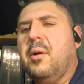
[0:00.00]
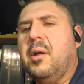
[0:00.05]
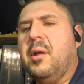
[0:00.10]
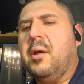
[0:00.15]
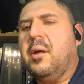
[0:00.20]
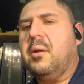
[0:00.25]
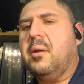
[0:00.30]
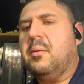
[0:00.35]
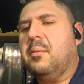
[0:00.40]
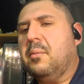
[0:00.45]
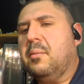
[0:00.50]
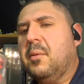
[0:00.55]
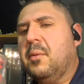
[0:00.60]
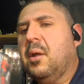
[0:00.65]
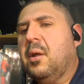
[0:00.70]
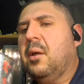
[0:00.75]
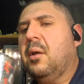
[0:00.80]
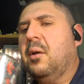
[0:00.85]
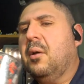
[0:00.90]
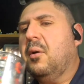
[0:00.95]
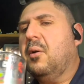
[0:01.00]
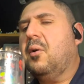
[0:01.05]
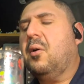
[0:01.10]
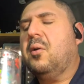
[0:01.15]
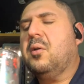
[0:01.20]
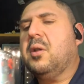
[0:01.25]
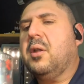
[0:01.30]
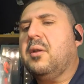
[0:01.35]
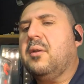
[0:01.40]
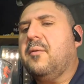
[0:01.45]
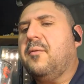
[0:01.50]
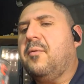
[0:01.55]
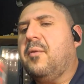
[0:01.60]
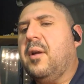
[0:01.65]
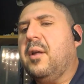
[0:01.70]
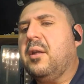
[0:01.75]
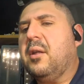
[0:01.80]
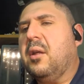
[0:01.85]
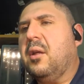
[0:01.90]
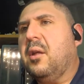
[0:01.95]
and called it the
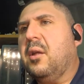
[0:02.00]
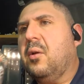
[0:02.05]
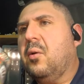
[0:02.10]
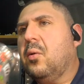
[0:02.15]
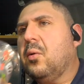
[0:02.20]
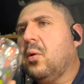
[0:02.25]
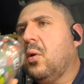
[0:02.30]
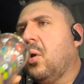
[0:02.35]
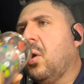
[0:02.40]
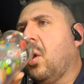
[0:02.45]
Franken hilt,